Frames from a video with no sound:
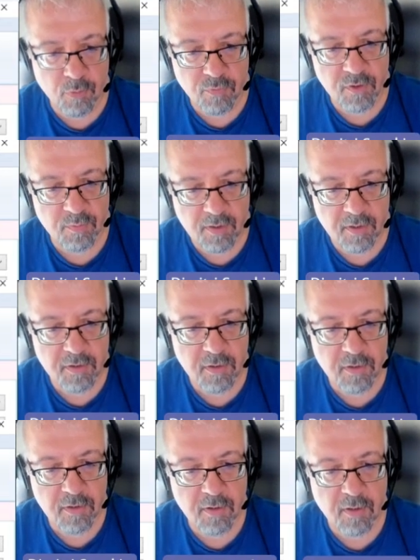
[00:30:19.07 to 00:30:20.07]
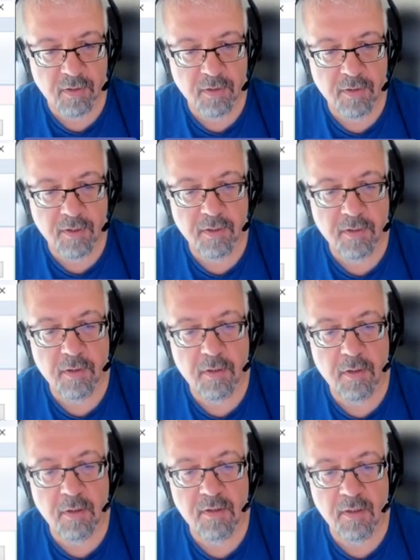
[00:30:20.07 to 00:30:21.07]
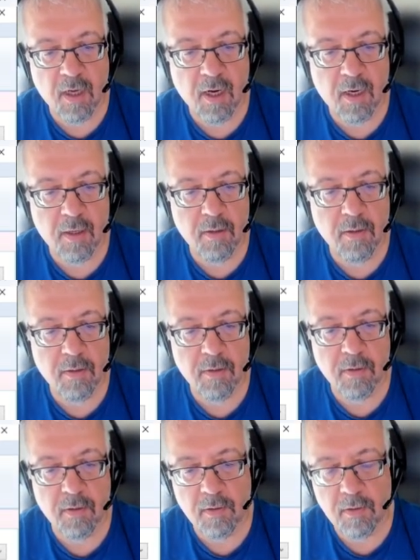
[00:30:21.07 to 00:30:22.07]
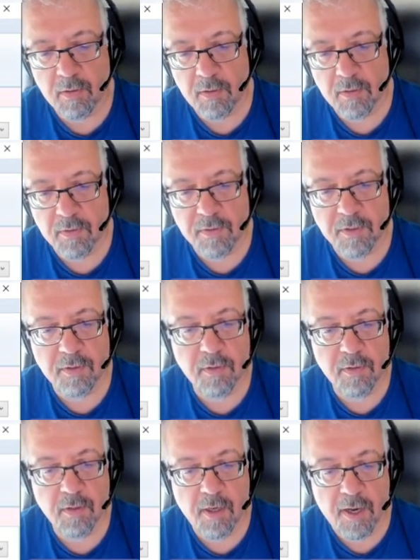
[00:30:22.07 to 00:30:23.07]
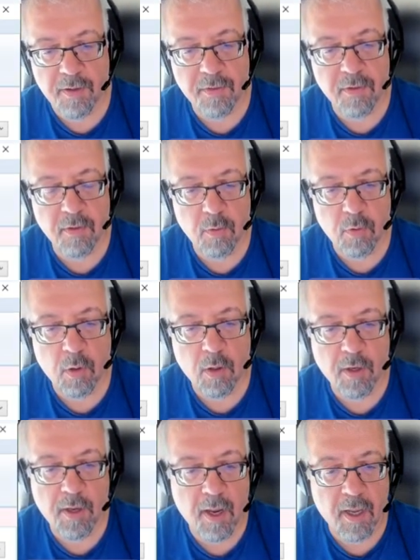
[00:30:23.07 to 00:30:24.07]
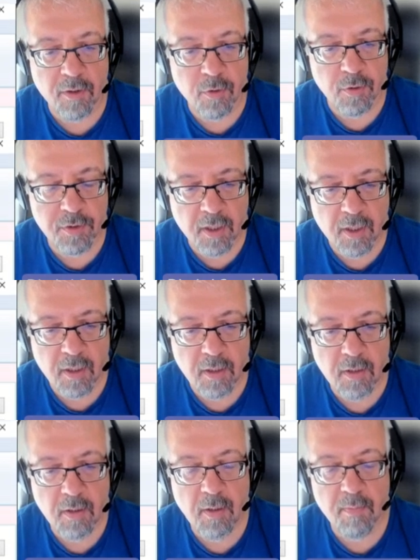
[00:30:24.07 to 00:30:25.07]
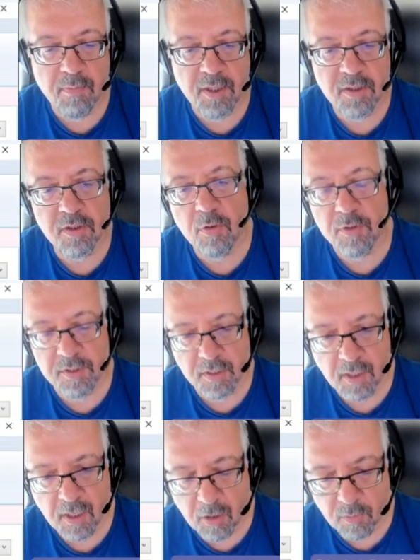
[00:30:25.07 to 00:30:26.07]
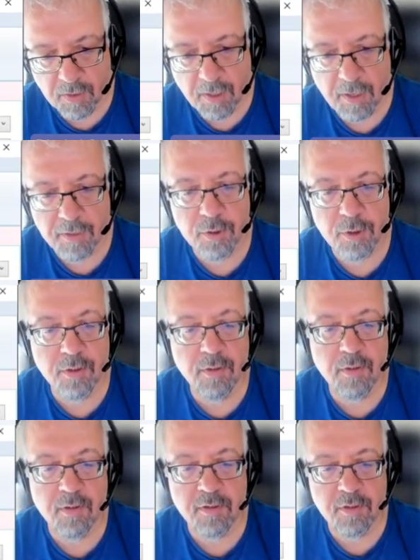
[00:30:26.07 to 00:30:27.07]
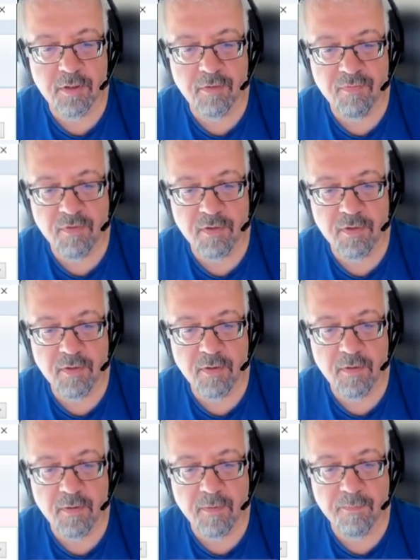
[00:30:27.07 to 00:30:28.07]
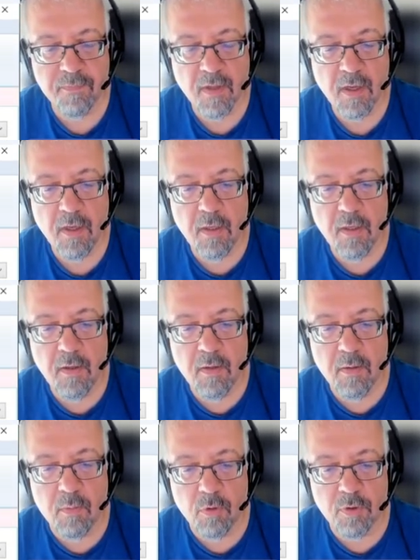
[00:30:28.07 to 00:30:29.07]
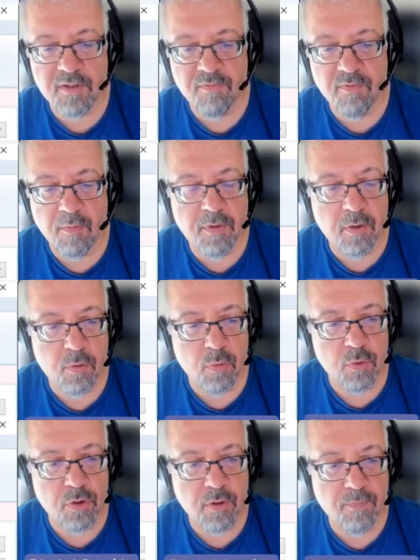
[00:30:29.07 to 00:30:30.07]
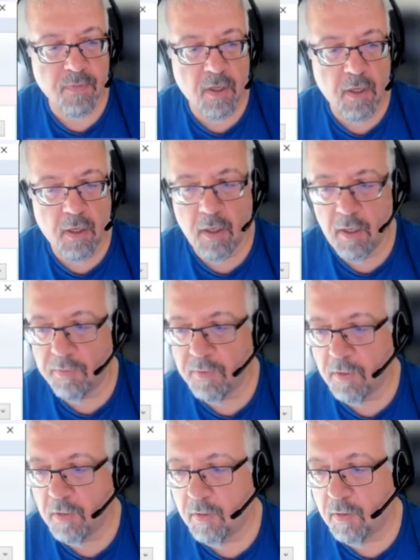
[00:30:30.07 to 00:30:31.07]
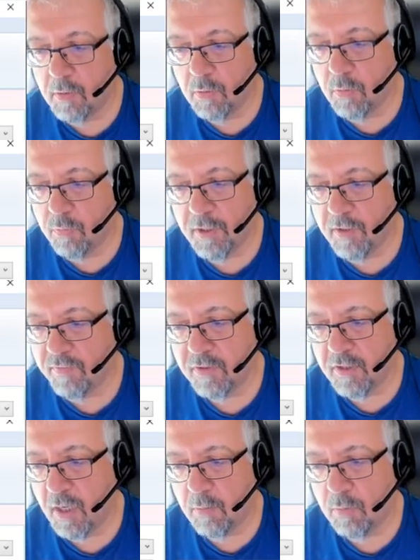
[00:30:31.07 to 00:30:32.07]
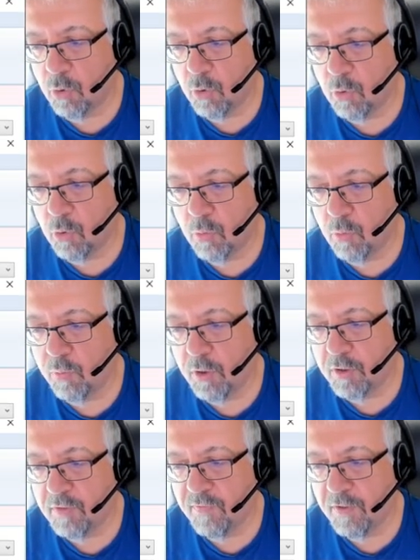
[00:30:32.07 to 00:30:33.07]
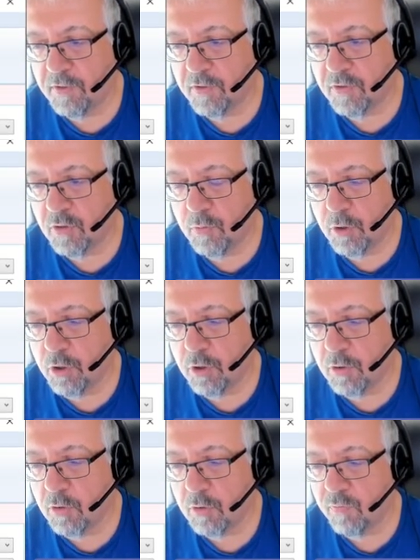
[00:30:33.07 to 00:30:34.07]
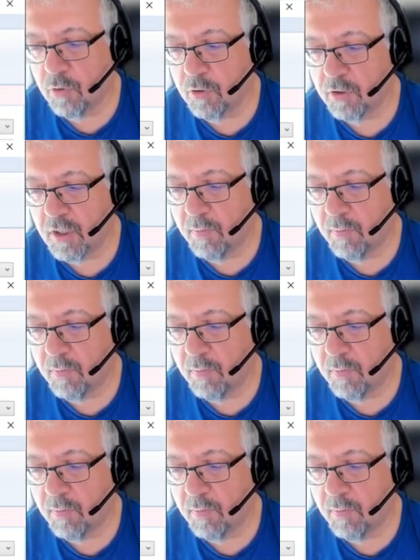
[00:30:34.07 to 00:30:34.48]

to remove spaces, and then is null, and then n or n.a. based on the column length. The different words will be used. And we have some predefined transformations, for